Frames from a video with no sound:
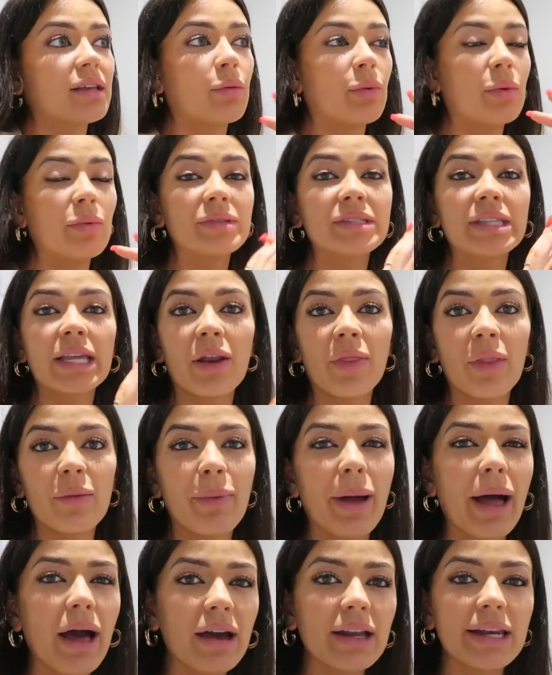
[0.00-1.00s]
Like, we were sitting on the
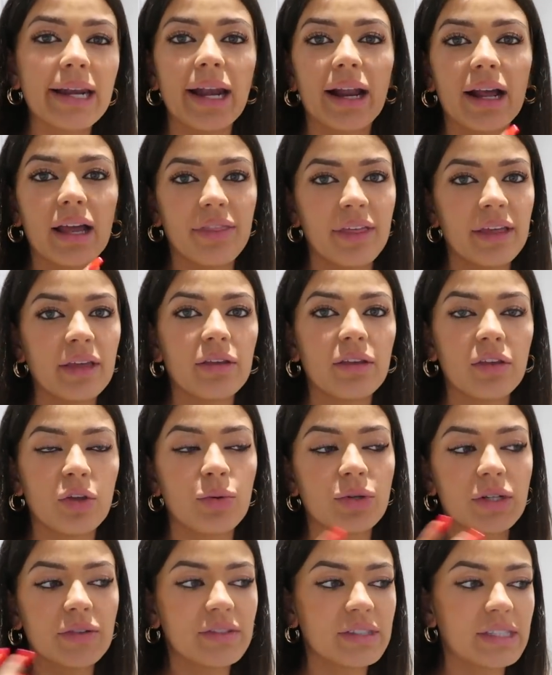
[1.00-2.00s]
balcony, like I think you
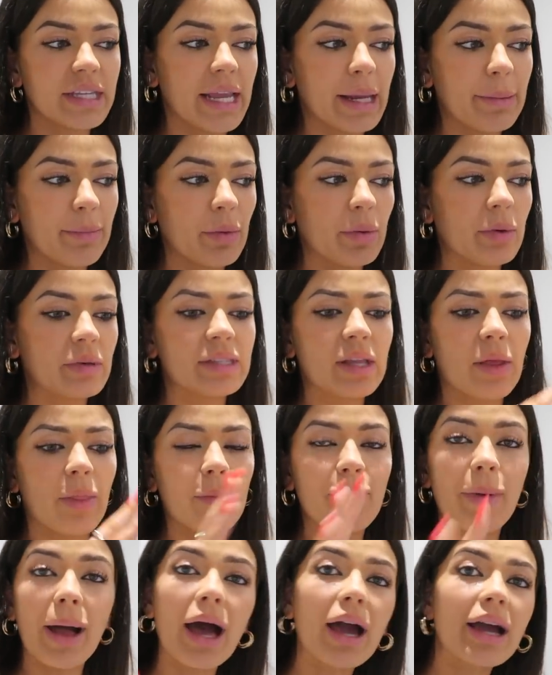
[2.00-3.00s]
would have seen, but we were sitting on
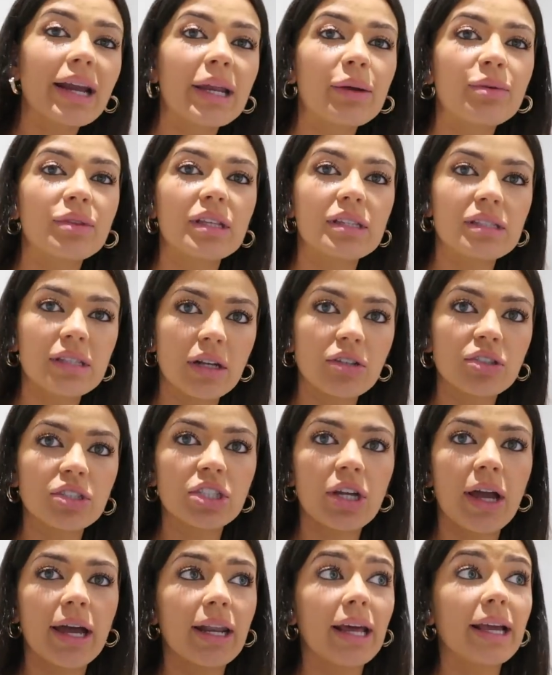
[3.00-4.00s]
the balcony with the
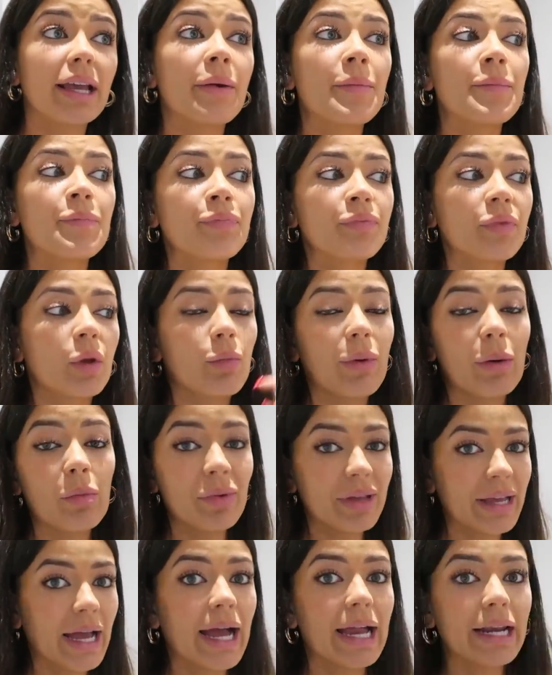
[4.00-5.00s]
sunshine. Like, when
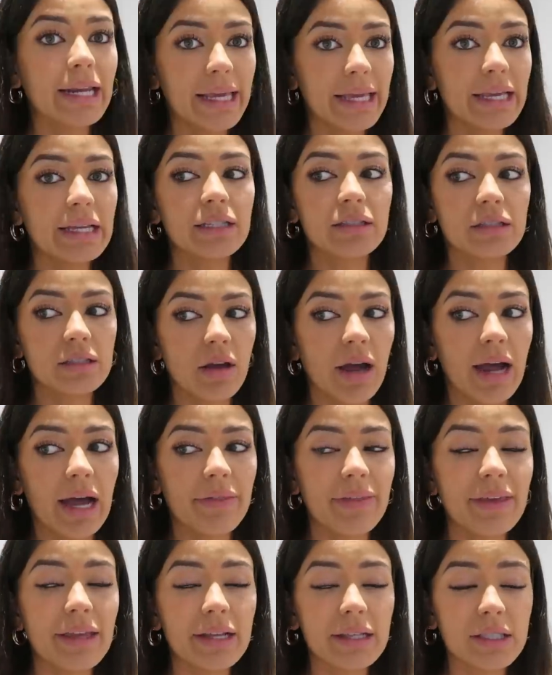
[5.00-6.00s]
we can eat
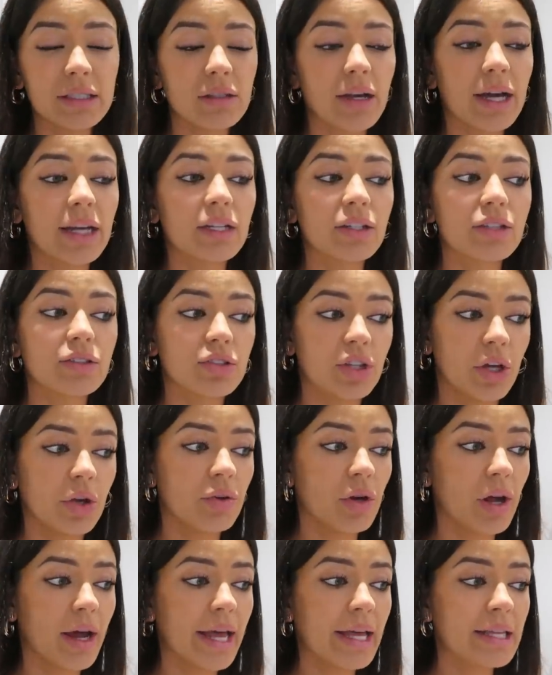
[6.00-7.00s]
inside, the inside looks so
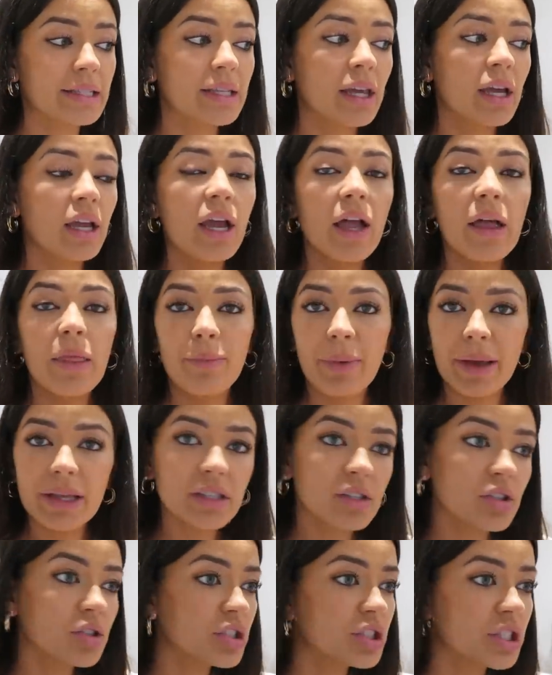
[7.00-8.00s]
nice.
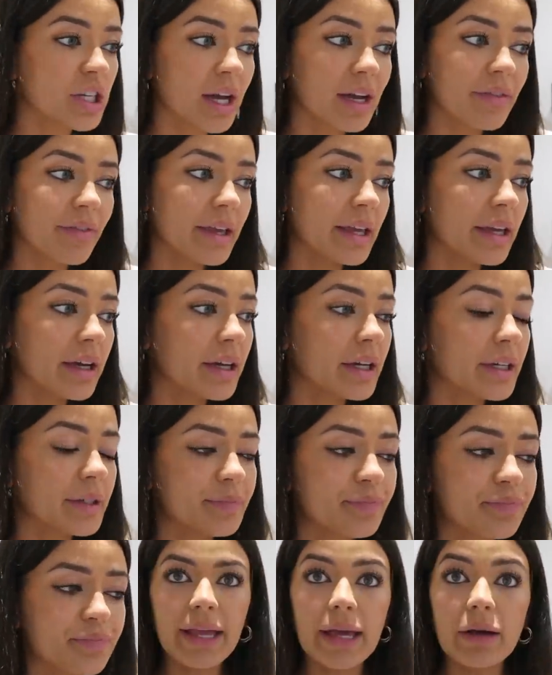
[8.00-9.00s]
Best sushi I've
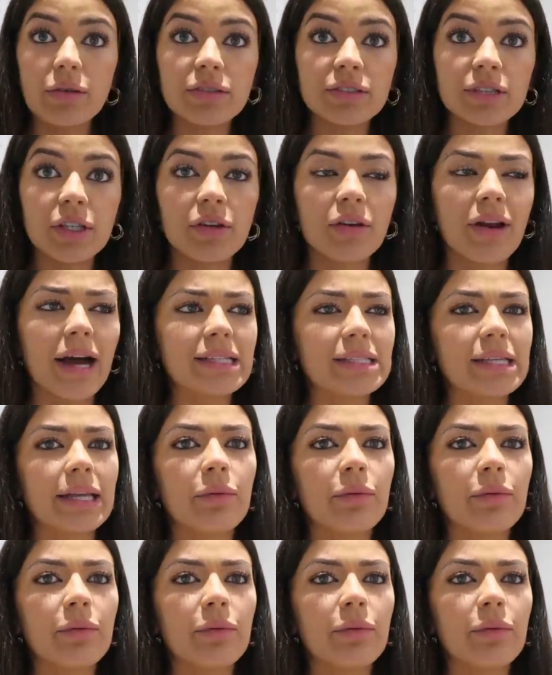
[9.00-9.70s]
eaten. Yeah, it was so nice.